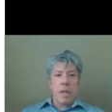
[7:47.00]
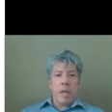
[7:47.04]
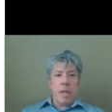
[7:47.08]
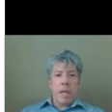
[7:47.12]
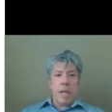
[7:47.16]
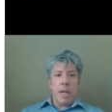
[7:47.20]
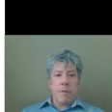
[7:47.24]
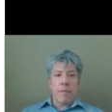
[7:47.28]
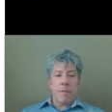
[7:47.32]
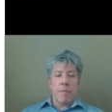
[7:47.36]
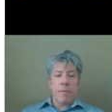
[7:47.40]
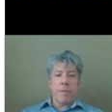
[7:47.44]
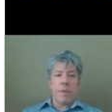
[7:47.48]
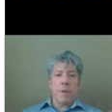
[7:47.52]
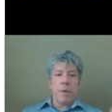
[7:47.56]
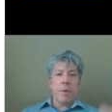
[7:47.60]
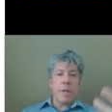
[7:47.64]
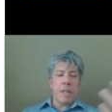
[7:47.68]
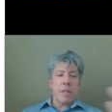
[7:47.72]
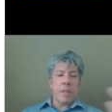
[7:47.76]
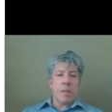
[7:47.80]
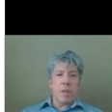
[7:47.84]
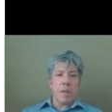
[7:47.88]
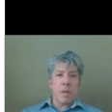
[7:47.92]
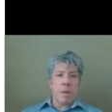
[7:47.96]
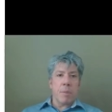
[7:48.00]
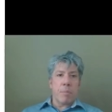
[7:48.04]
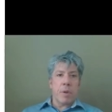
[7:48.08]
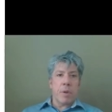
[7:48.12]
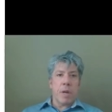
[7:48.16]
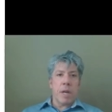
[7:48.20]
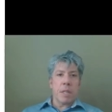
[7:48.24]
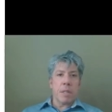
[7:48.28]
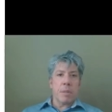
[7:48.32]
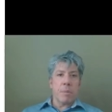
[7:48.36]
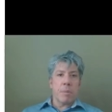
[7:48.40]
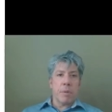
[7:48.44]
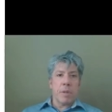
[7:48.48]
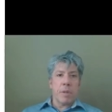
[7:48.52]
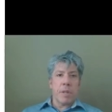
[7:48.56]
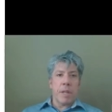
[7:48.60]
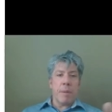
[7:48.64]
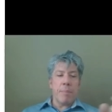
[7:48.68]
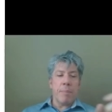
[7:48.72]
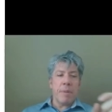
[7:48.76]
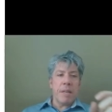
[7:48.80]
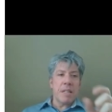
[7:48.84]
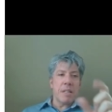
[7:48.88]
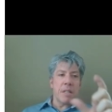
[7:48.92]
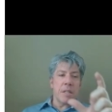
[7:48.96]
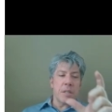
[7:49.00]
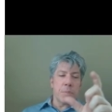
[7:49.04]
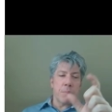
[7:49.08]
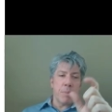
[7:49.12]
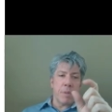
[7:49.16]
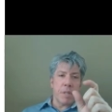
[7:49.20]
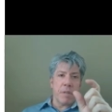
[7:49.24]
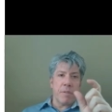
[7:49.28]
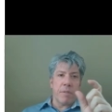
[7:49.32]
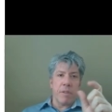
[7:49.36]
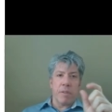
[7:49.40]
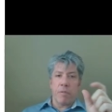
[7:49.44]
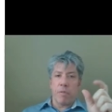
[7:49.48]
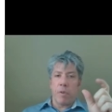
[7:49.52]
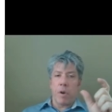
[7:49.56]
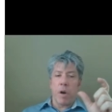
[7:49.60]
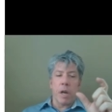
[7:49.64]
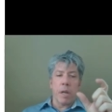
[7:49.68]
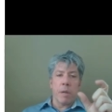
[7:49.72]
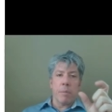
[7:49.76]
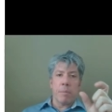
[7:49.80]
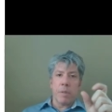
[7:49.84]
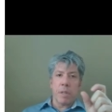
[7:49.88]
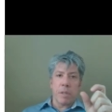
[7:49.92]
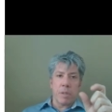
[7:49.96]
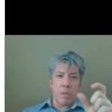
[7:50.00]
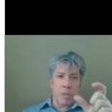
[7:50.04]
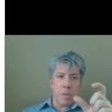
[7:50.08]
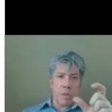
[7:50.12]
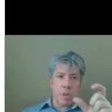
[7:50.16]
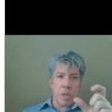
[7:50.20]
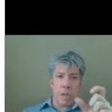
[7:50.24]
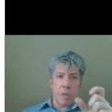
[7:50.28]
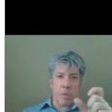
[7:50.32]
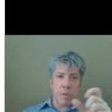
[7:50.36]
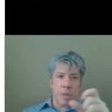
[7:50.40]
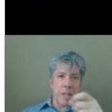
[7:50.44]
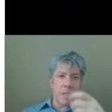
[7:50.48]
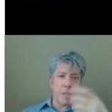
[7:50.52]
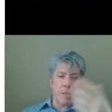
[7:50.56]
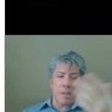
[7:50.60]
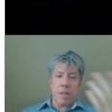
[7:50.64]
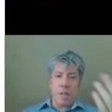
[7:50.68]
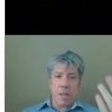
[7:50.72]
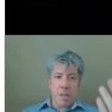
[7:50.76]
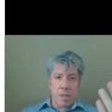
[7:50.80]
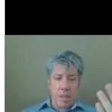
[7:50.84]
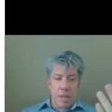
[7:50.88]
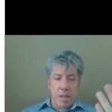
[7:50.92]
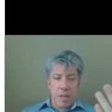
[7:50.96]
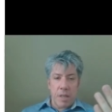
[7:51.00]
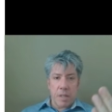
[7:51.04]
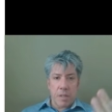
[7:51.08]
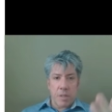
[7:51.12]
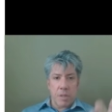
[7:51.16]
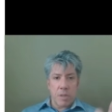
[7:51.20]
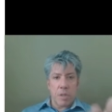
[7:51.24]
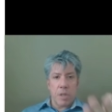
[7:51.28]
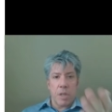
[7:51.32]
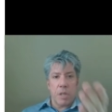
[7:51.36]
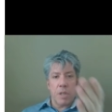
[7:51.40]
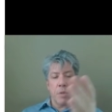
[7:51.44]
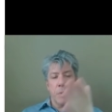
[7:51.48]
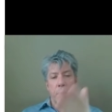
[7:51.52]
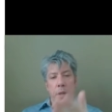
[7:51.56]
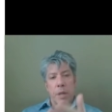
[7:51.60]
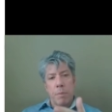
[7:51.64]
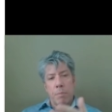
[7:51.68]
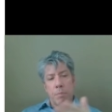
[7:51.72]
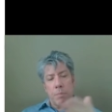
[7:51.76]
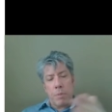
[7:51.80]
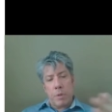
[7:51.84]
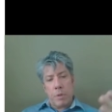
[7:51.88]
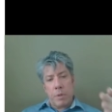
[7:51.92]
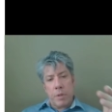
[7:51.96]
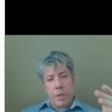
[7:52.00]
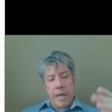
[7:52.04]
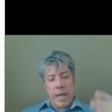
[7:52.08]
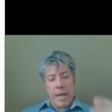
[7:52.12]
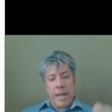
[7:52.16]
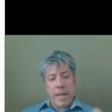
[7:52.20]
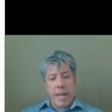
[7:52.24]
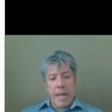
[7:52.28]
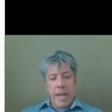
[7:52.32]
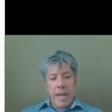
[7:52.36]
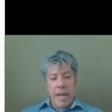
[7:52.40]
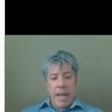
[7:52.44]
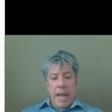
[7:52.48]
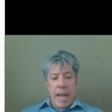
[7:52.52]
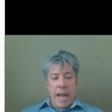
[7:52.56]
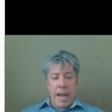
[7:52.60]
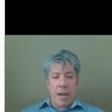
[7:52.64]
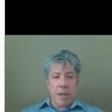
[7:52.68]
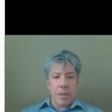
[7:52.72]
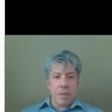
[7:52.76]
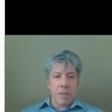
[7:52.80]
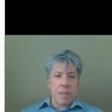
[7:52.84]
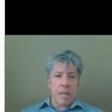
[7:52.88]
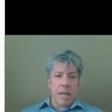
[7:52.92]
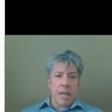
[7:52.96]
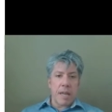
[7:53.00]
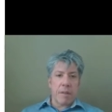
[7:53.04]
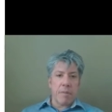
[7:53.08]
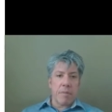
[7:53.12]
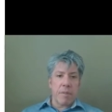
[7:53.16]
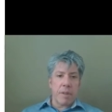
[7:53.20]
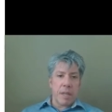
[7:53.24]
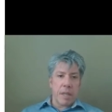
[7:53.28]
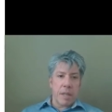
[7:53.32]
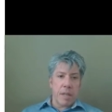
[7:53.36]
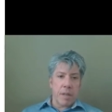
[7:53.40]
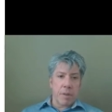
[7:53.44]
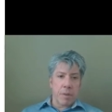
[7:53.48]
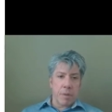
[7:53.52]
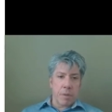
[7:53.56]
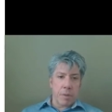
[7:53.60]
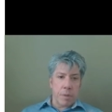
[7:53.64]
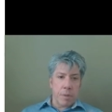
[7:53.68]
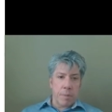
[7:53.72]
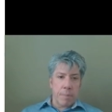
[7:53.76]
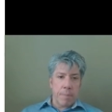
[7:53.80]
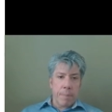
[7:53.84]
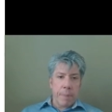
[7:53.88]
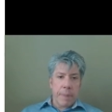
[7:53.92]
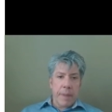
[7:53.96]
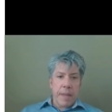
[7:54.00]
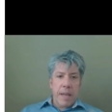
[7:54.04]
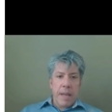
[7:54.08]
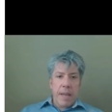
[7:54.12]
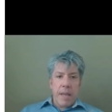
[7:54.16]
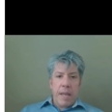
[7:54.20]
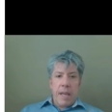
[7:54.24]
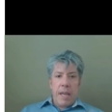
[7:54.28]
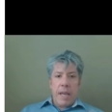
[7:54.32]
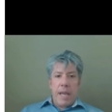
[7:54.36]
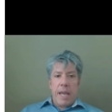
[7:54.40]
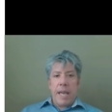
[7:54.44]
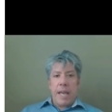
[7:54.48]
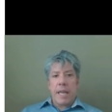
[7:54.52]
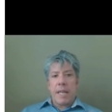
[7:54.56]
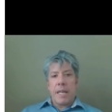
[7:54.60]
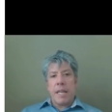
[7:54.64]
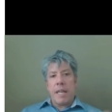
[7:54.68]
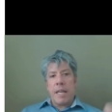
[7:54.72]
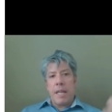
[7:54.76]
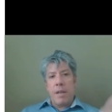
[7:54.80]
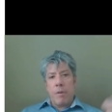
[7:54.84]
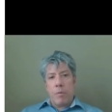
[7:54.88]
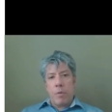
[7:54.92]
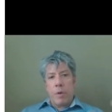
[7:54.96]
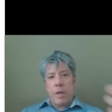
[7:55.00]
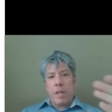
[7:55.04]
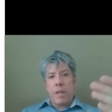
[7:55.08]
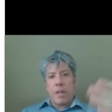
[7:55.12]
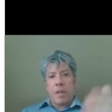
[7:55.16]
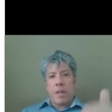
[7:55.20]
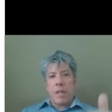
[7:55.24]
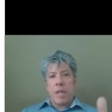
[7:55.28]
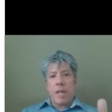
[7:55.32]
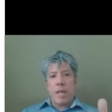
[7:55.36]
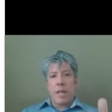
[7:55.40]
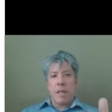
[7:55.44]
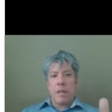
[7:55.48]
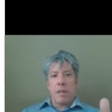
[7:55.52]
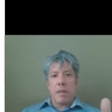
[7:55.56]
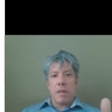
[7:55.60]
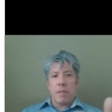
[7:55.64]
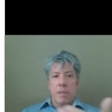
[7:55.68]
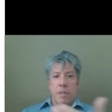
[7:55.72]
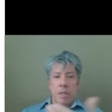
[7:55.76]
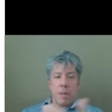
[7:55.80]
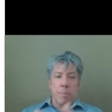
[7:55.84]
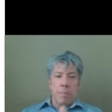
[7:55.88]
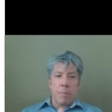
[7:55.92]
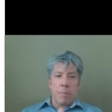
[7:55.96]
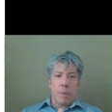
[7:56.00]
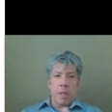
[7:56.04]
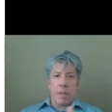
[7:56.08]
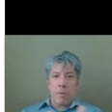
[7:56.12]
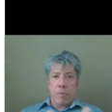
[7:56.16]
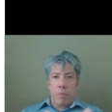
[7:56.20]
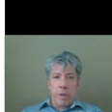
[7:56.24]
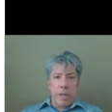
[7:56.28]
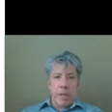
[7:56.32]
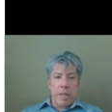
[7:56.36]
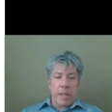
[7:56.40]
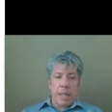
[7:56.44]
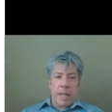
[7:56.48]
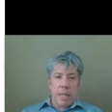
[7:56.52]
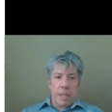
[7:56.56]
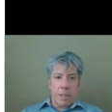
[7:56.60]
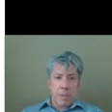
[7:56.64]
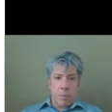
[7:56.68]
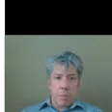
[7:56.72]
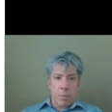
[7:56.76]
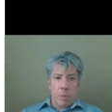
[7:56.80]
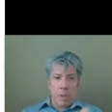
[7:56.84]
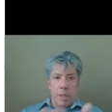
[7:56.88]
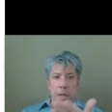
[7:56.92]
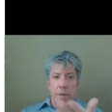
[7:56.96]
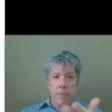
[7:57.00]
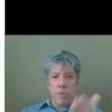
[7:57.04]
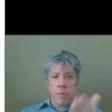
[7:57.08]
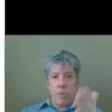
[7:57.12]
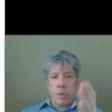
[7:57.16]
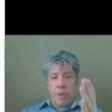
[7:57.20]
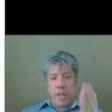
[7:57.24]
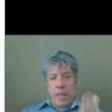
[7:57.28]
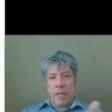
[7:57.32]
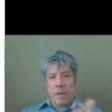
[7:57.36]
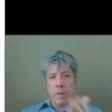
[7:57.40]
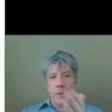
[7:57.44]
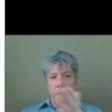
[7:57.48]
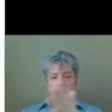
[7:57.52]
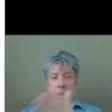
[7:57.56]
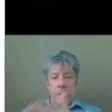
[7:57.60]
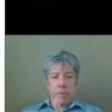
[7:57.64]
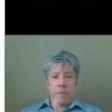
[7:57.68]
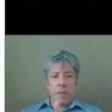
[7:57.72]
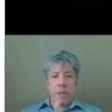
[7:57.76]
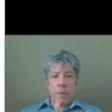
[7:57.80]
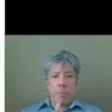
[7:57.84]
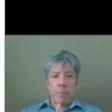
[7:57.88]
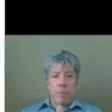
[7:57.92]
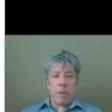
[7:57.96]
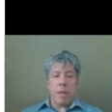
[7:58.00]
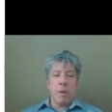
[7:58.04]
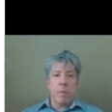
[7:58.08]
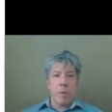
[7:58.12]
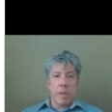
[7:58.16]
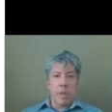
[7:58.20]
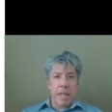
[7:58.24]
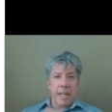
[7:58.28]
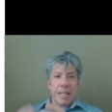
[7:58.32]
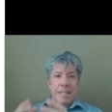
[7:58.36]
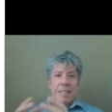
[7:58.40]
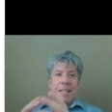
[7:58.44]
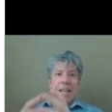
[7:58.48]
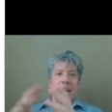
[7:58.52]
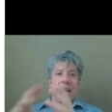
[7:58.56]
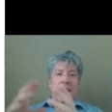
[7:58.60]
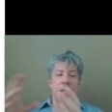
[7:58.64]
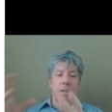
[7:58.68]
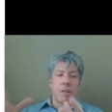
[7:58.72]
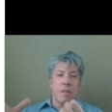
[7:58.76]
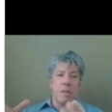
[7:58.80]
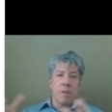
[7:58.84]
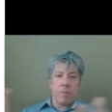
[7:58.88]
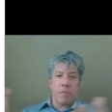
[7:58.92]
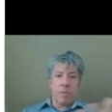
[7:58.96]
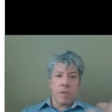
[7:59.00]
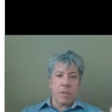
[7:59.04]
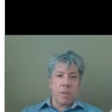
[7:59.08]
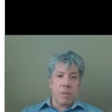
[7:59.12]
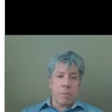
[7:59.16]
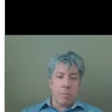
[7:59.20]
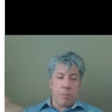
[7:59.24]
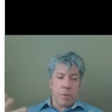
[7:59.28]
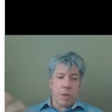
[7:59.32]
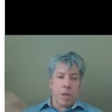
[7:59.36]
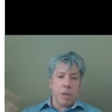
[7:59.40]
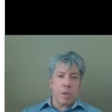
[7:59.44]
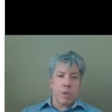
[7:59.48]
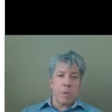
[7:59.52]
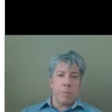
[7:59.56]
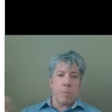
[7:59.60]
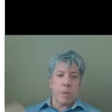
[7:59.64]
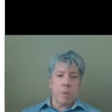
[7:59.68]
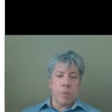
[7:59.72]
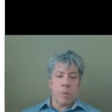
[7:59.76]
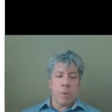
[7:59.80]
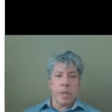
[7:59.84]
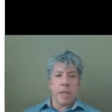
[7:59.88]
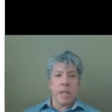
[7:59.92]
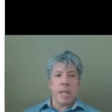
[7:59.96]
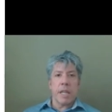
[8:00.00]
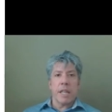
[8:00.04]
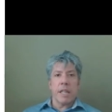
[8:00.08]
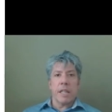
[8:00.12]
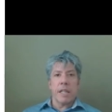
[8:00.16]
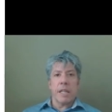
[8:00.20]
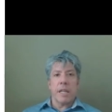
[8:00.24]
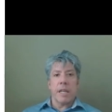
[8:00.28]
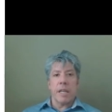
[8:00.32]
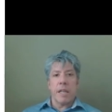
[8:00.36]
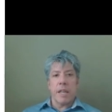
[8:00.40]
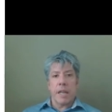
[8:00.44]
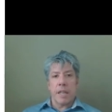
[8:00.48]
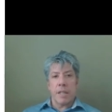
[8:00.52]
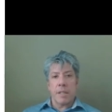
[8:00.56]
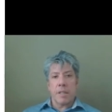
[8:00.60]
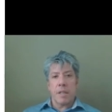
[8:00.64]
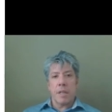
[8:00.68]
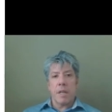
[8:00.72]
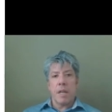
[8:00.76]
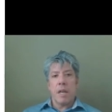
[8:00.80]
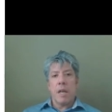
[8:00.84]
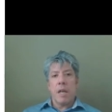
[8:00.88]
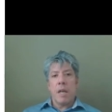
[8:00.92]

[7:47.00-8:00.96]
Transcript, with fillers: If the fluid is incompressible, that means its specific volume doesn't change, right? Its density doesn't change. So we can pull that outside of the integral. And if we then simply realize we're left with the integral of dp, well, that's a difference in pressure between inlet and exit,